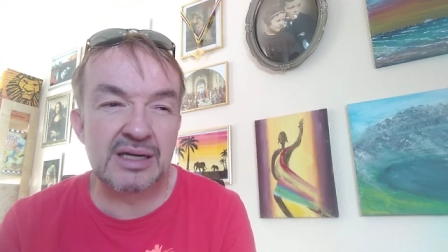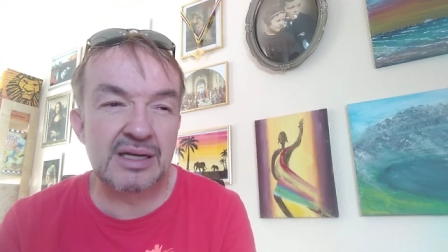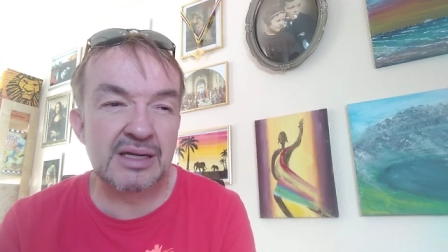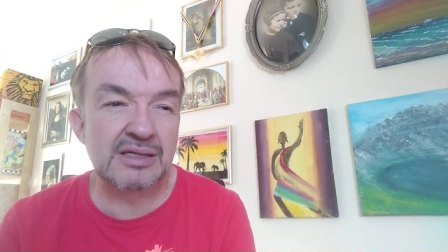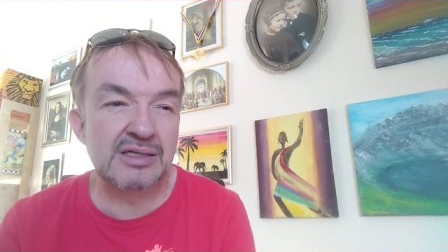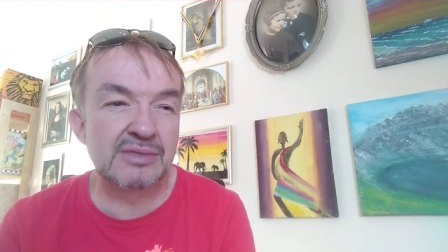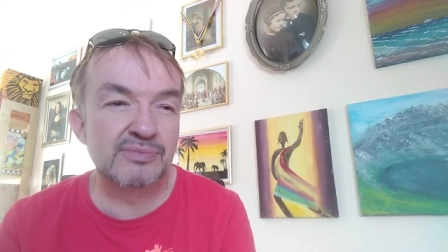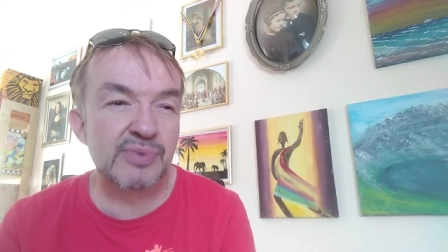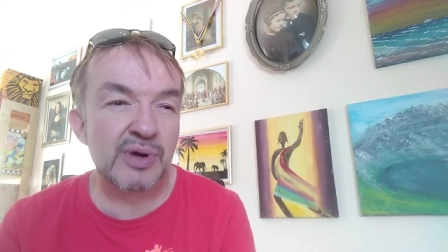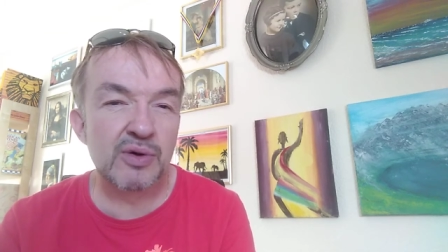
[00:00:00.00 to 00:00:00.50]

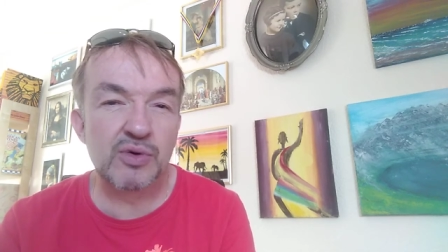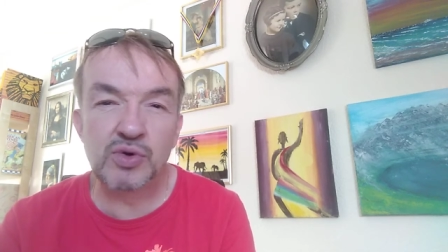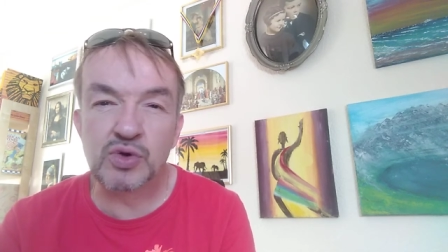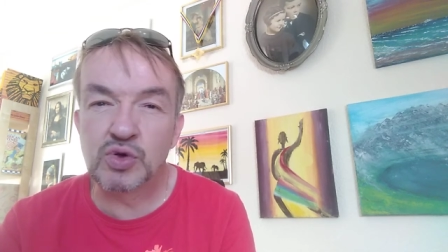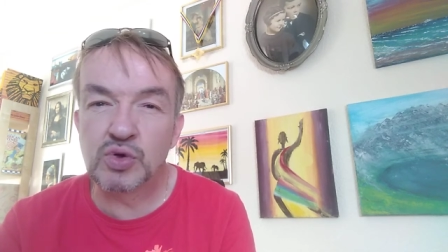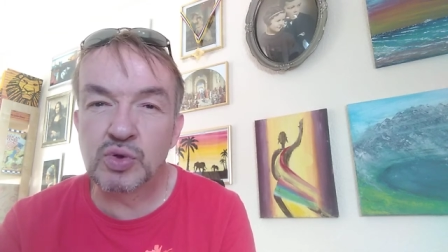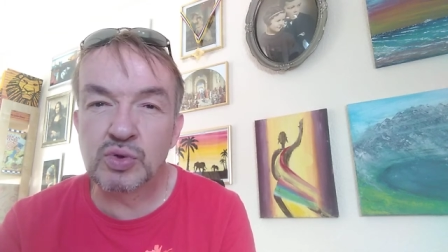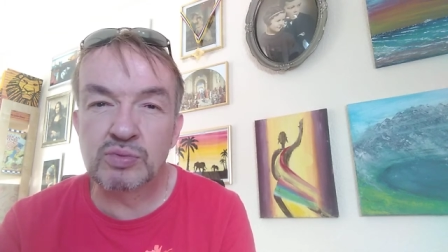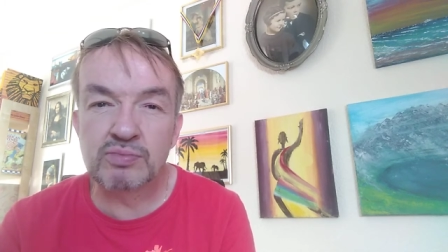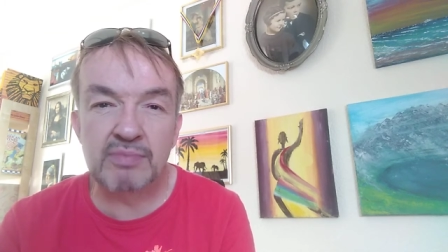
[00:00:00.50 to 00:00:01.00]
and
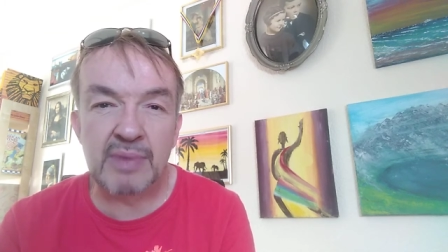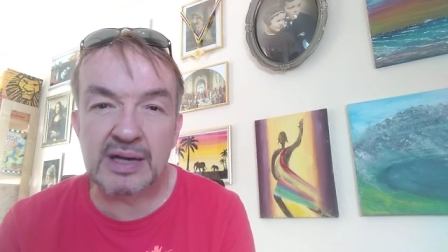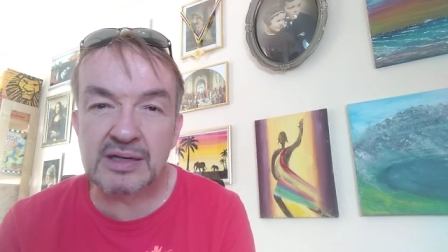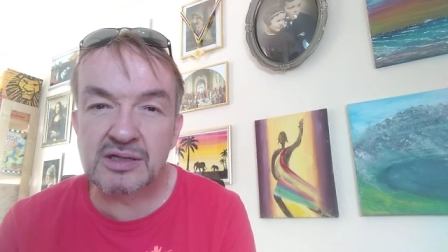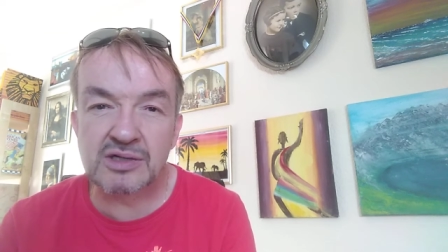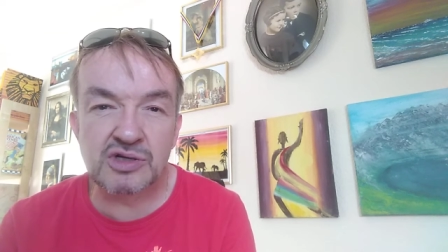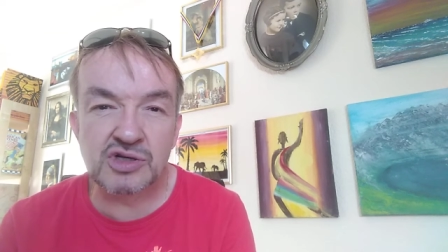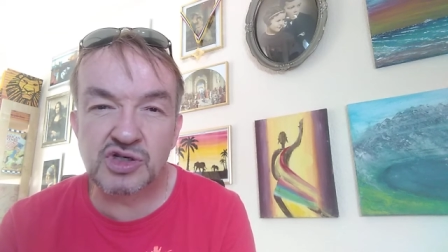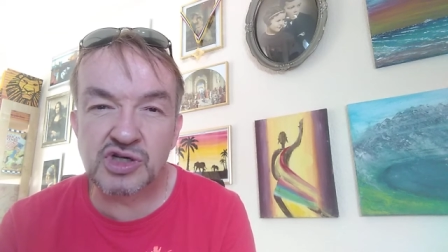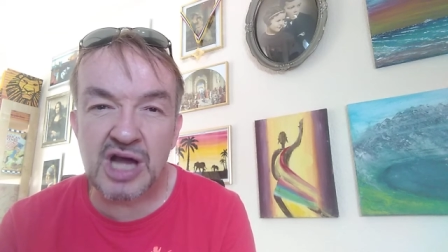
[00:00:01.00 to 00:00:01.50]
Peru,
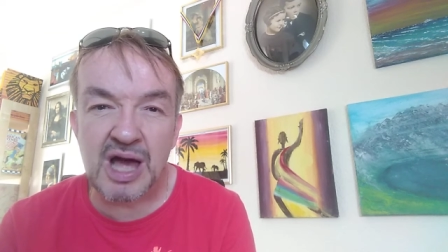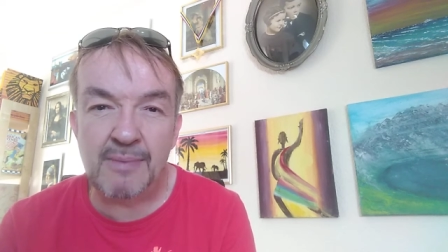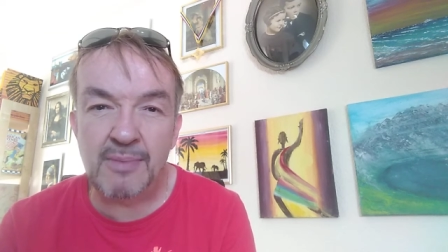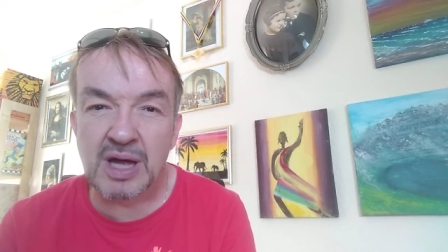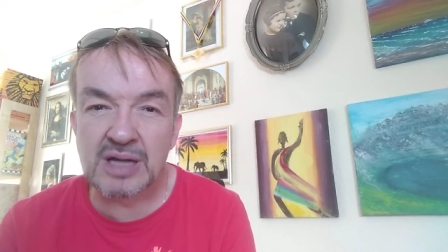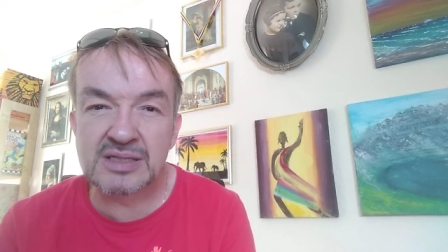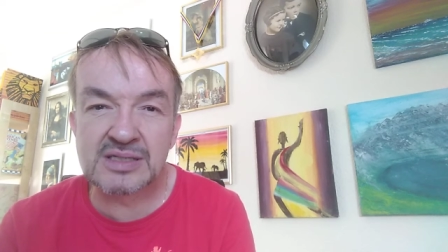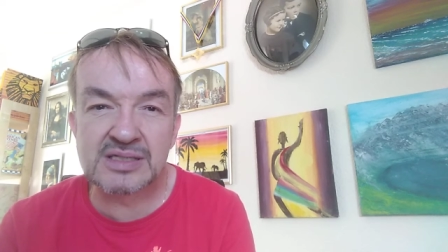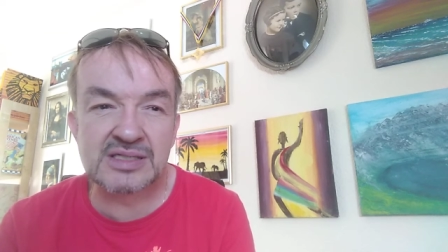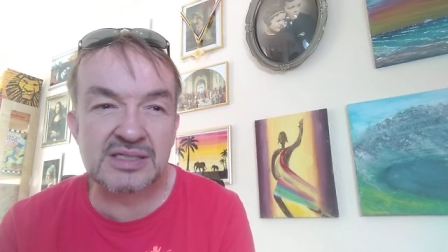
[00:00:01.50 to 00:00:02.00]
met
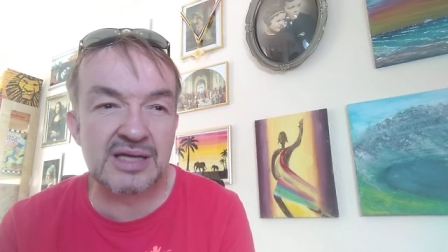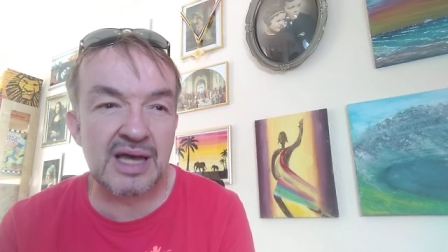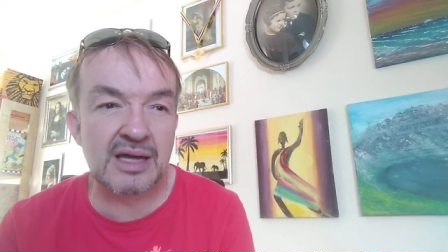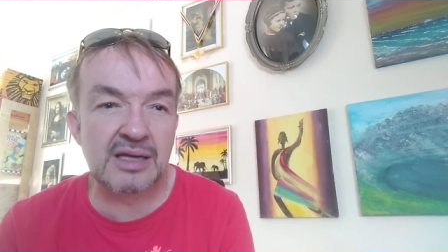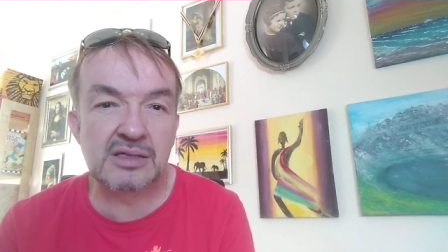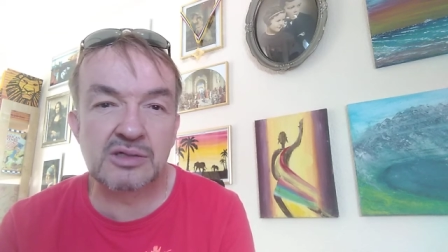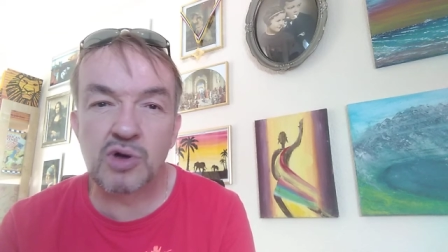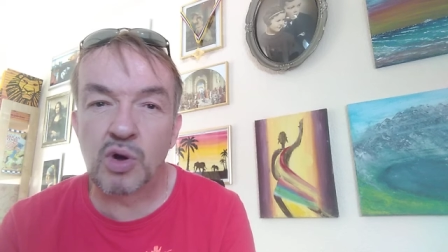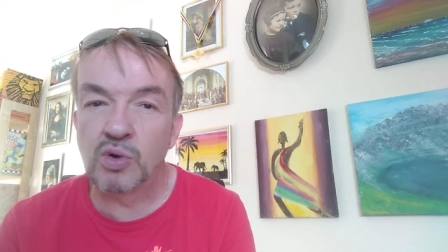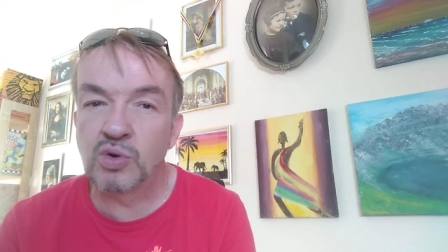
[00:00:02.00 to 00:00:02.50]
shamans
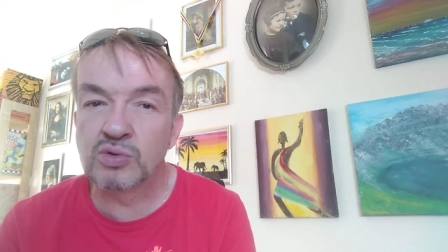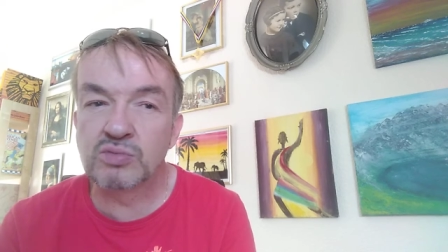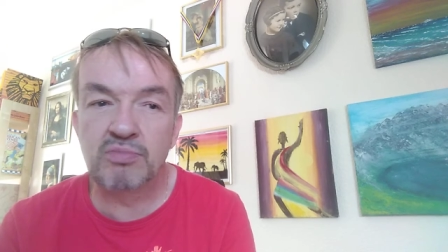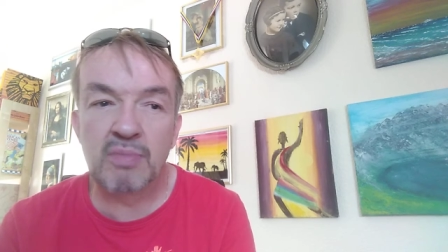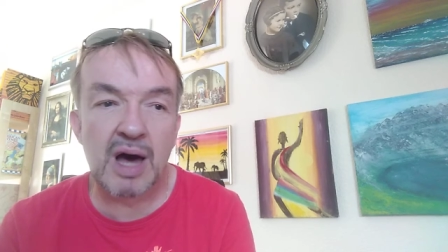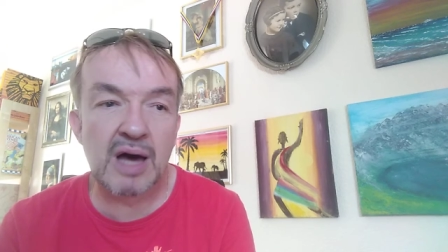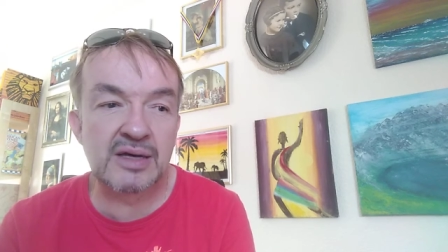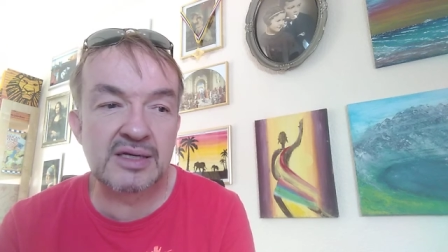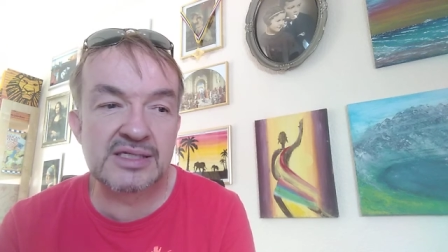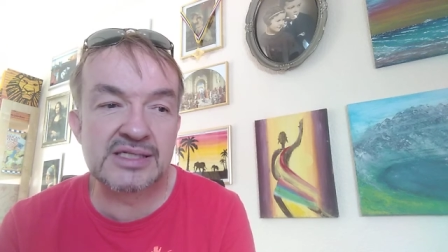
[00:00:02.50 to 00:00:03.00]
and old
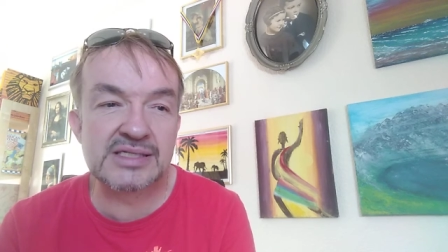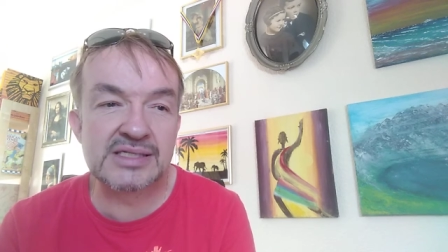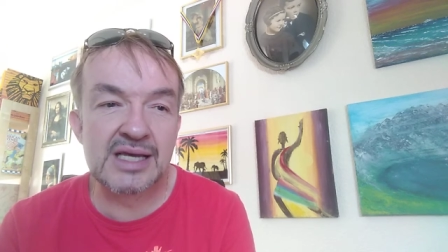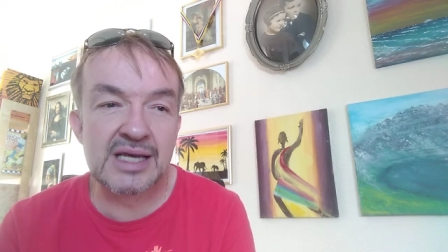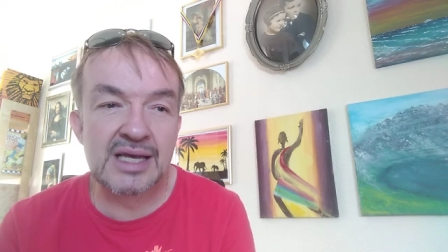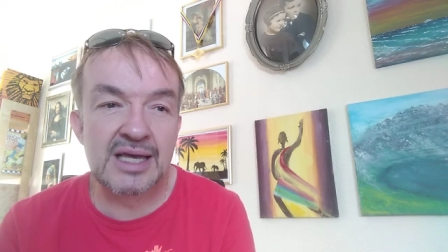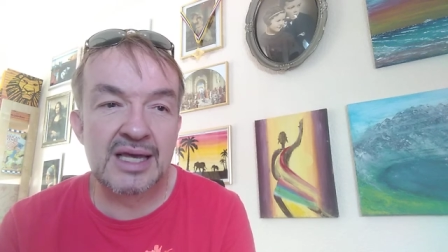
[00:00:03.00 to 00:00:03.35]
monks,